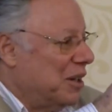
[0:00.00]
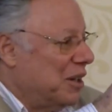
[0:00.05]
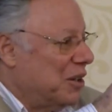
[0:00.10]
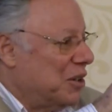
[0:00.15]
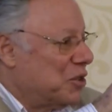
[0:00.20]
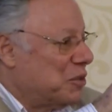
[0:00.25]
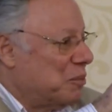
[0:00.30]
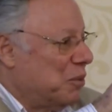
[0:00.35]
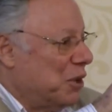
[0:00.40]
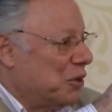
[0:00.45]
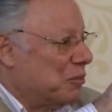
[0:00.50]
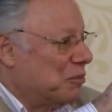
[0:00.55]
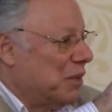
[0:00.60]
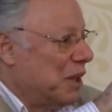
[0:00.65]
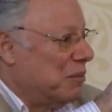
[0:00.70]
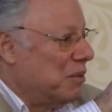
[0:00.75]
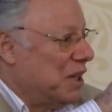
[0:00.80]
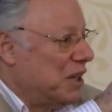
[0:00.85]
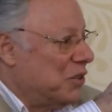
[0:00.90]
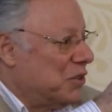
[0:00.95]
spot,
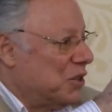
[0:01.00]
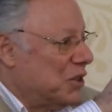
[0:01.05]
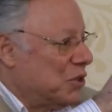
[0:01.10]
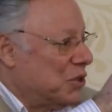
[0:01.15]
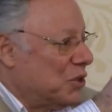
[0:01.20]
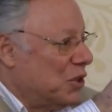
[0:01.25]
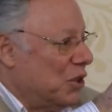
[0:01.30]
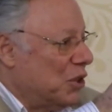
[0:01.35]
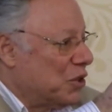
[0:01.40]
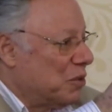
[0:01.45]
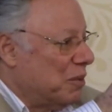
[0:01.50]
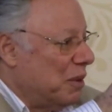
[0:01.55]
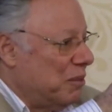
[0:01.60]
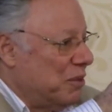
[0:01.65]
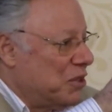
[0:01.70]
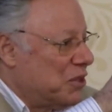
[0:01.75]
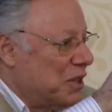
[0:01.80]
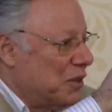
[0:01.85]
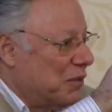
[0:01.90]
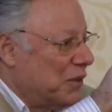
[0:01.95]
maybe it's a church, maybe
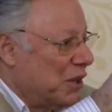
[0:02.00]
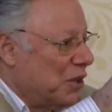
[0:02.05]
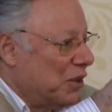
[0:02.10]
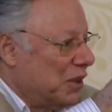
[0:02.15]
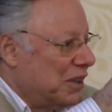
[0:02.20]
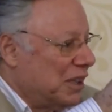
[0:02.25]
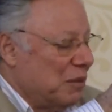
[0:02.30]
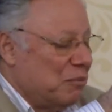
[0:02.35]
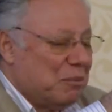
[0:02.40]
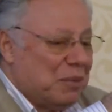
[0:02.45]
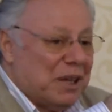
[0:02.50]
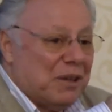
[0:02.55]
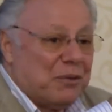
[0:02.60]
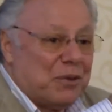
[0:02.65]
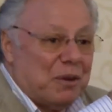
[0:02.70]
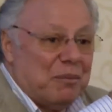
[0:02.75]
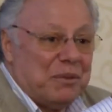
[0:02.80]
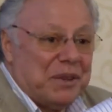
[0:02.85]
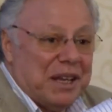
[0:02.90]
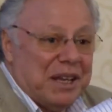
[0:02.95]
it's a pharaonic temple.
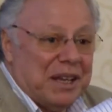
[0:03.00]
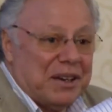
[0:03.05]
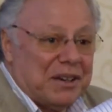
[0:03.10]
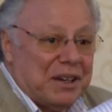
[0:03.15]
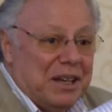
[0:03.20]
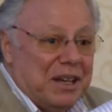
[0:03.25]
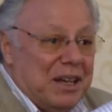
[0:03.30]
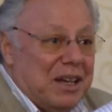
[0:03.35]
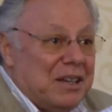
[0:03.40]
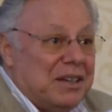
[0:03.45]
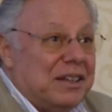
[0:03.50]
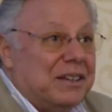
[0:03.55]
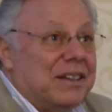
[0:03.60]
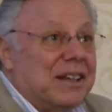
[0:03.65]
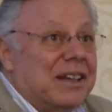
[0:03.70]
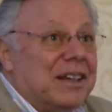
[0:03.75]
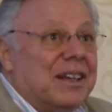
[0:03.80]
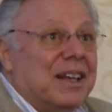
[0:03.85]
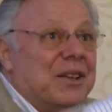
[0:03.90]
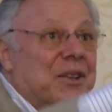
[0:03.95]
From there, they
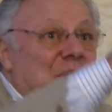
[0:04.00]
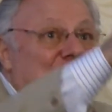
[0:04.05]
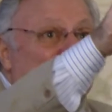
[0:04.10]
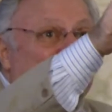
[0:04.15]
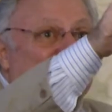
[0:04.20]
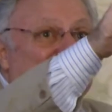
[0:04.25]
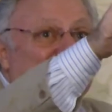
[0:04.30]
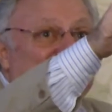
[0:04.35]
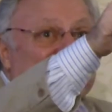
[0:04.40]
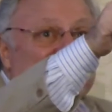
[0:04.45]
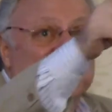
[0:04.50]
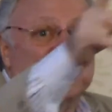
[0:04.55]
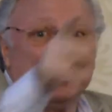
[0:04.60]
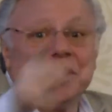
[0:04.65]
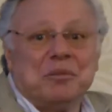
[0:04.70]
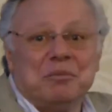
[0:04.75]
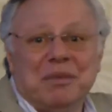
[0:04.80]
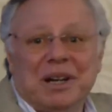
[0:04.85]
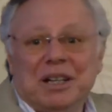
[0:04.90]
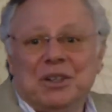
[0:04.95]
take another route like that. So
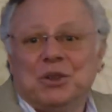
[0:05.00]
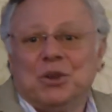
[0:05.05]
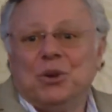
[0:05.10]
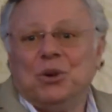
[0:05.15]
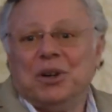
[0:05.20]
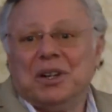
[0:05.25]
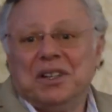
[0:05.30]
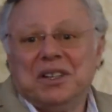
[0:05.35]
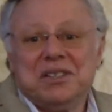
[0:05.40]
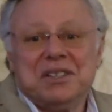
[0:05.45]
it might go in a